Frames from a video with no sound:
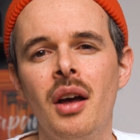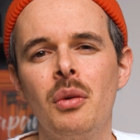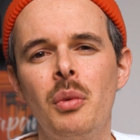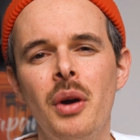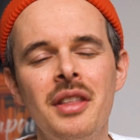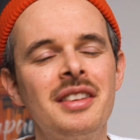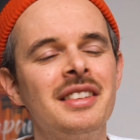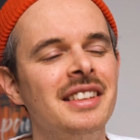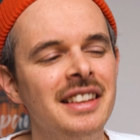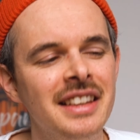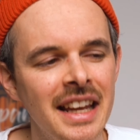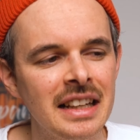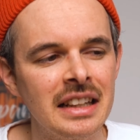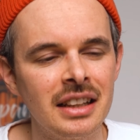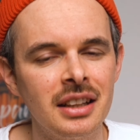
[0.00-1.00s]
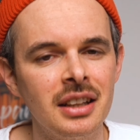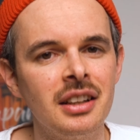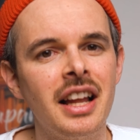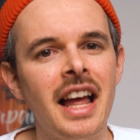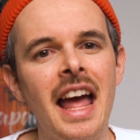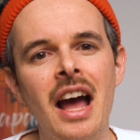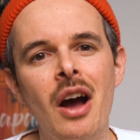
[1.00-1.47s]
with
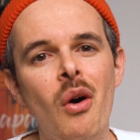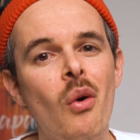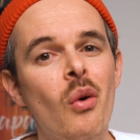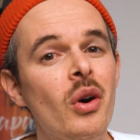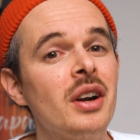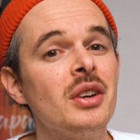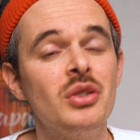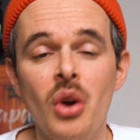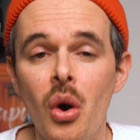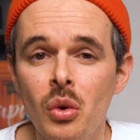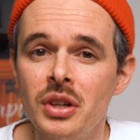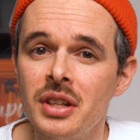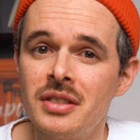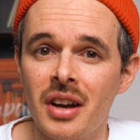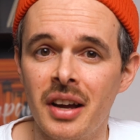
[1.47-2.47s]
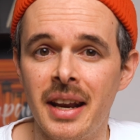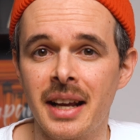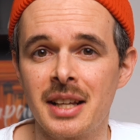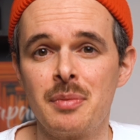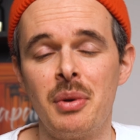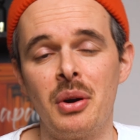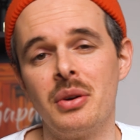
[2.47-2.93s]
little or no design
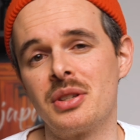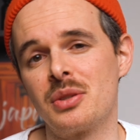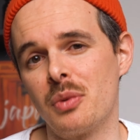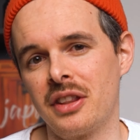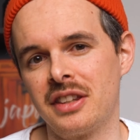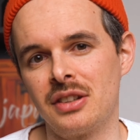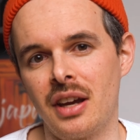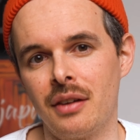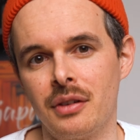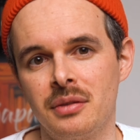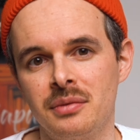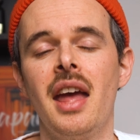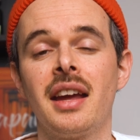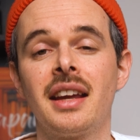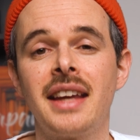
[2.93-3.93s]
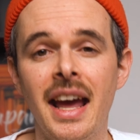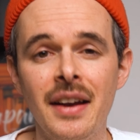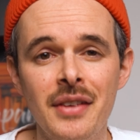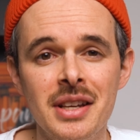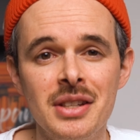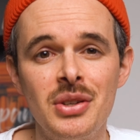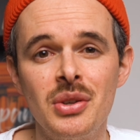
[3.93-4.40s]
experience whatsoever.
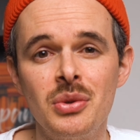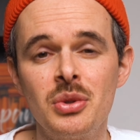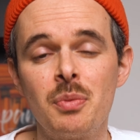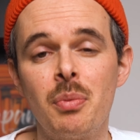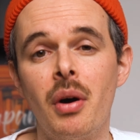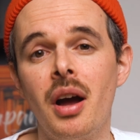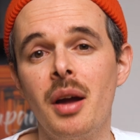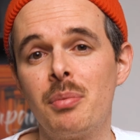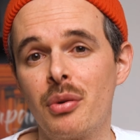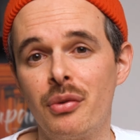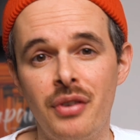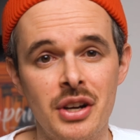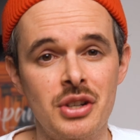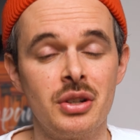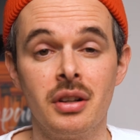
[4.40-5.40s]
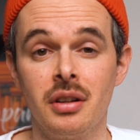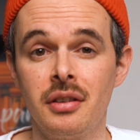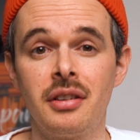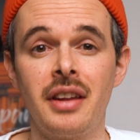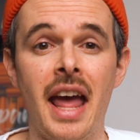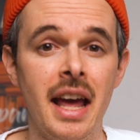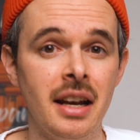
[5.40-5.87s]
Canva is used by
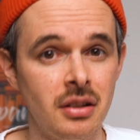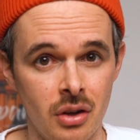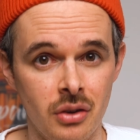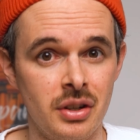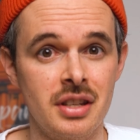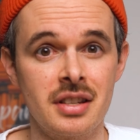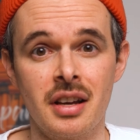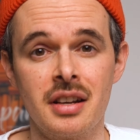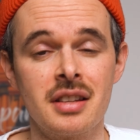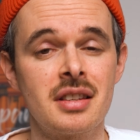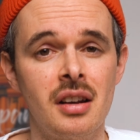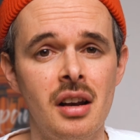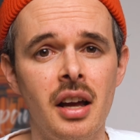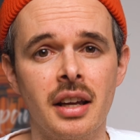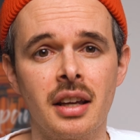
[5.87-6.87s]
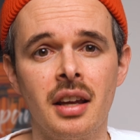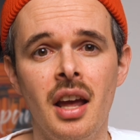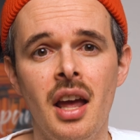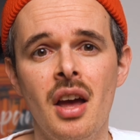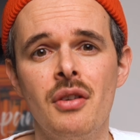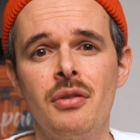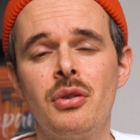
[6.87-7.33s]
professionals and non-designers alike
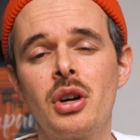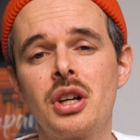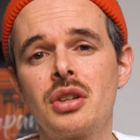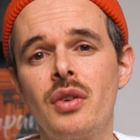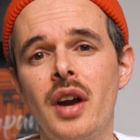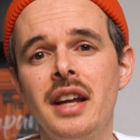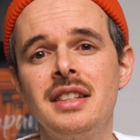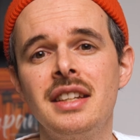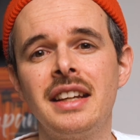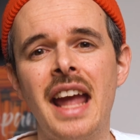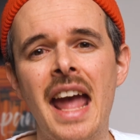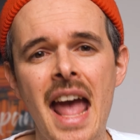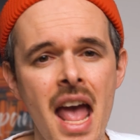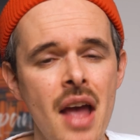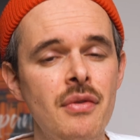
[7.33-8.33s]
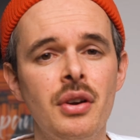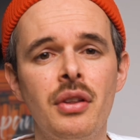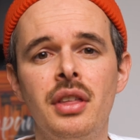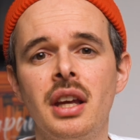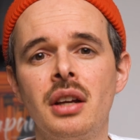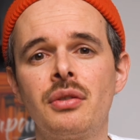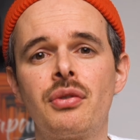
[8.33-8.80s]
for creating
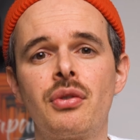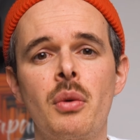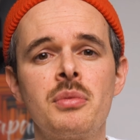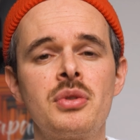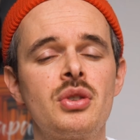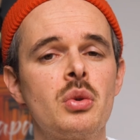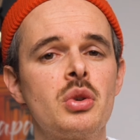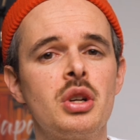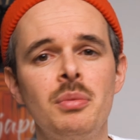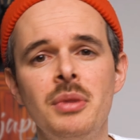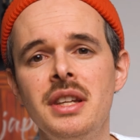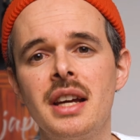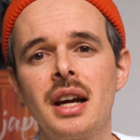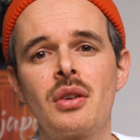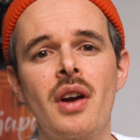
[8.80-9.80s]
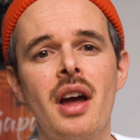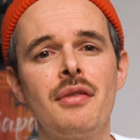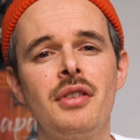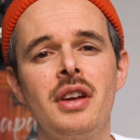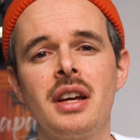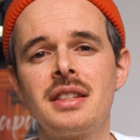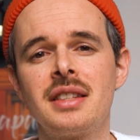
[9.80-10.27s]
everything from social media
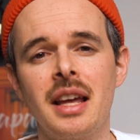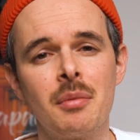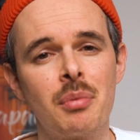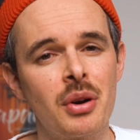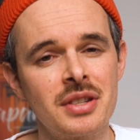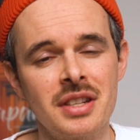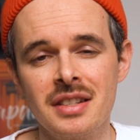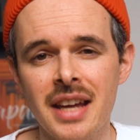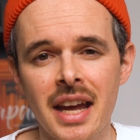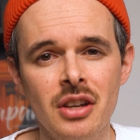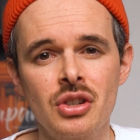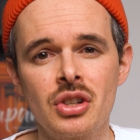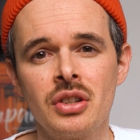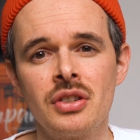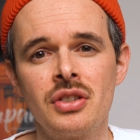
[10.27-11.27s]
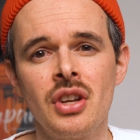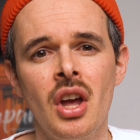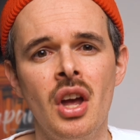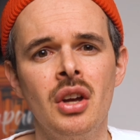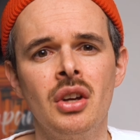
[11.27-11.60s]
graphics and presentations